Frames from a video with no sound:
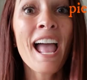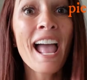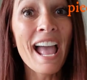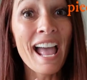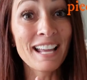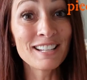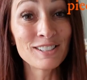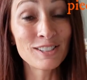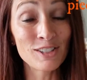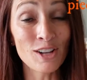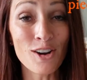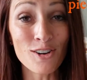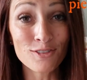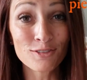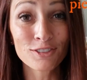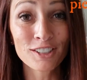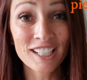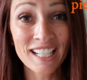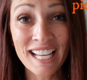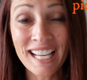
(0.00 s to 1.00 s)
And
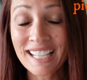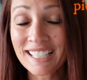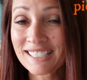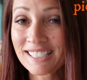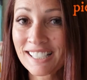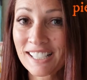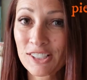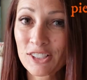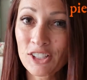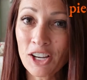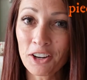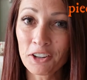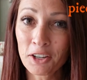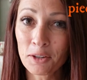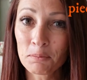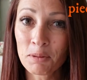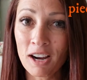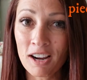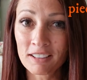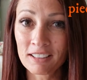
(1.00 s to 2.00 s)
don't forget to share
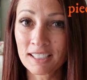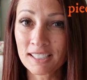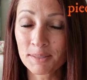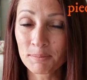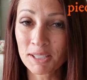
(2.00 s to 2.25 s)
your progress